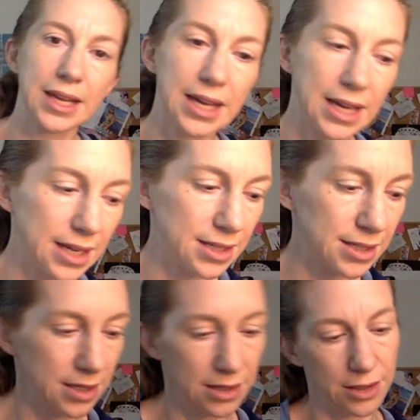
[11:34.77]

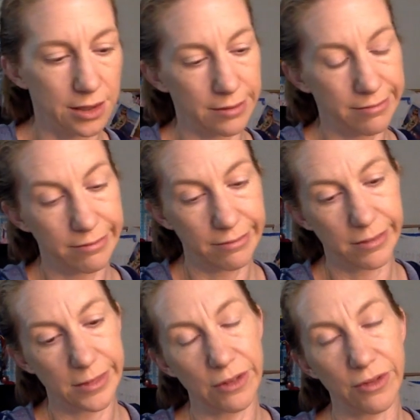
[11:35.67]
as, you know,
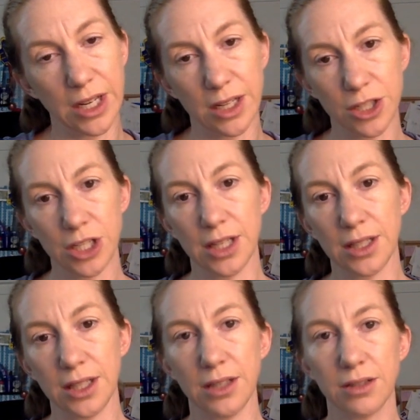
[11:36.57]
a rayon
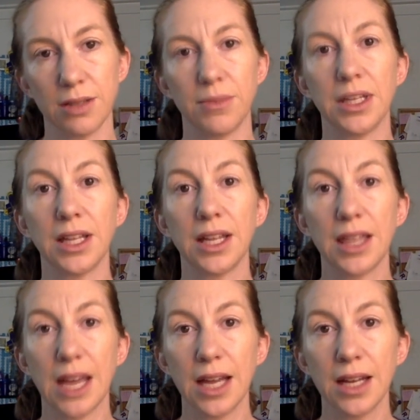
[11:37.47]
challis or something like
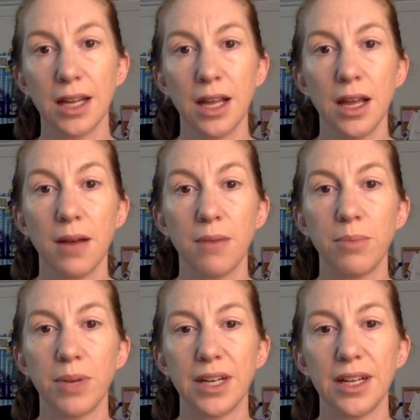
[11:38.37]
that,
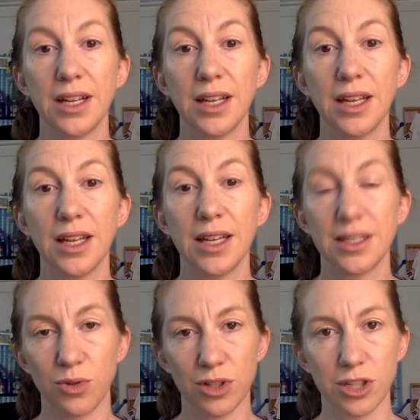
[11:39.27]
but
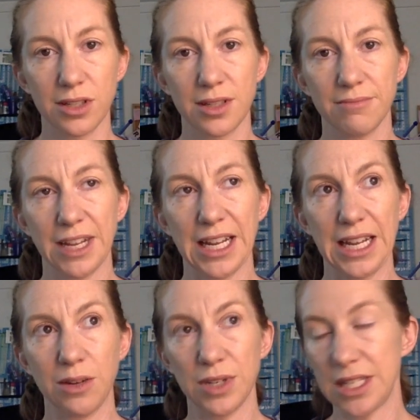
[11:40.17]
it's gorgeous, and I
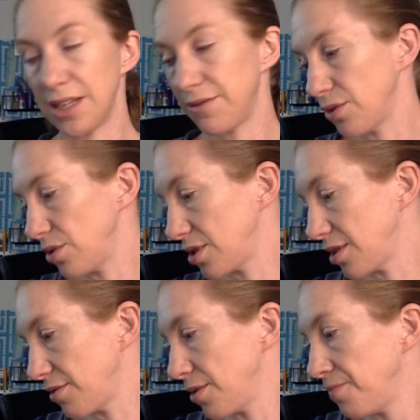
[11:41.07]
can't wait to get photos
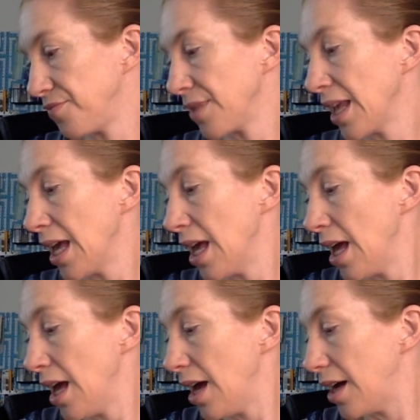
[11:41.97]
of her.
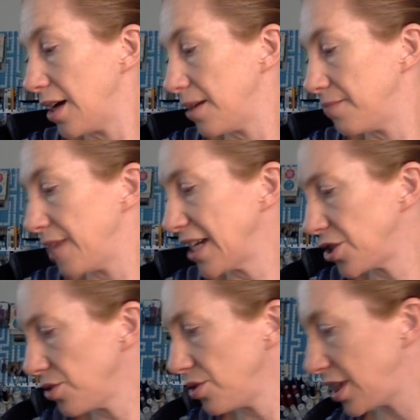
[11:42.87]
I
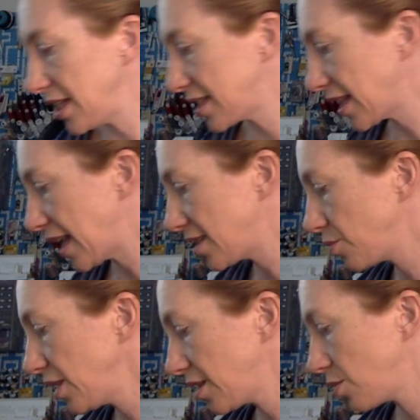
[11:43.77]
showed these
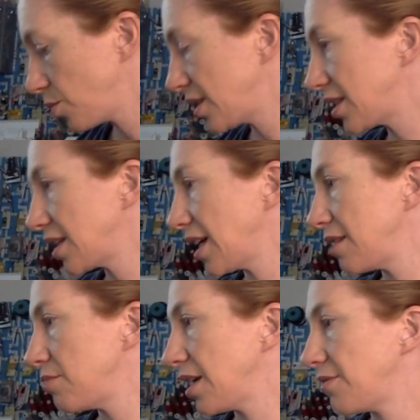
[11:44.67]
last week, the ones that I
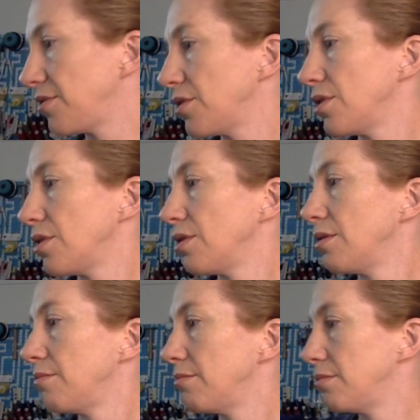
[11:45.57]
had made for
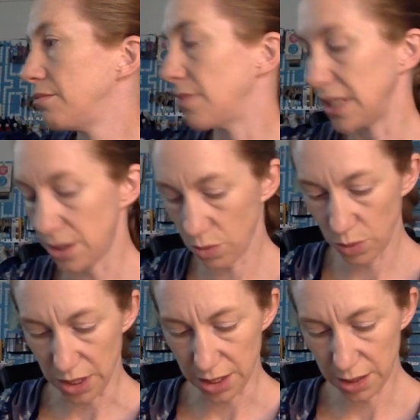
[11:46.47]
my
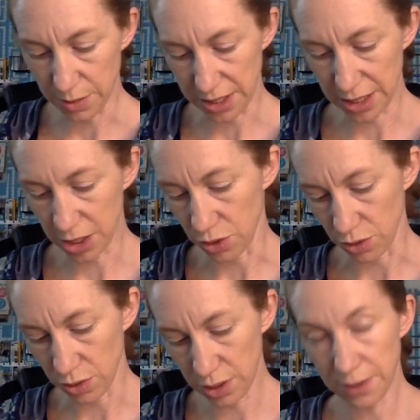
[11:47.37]
twins, my
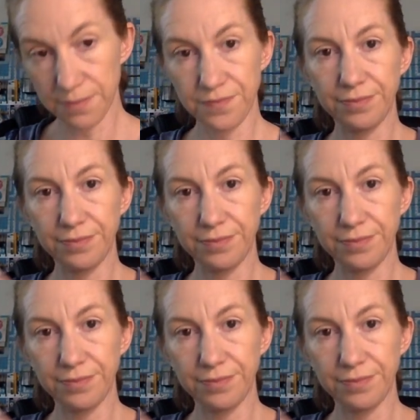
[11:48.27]
6-year-olds,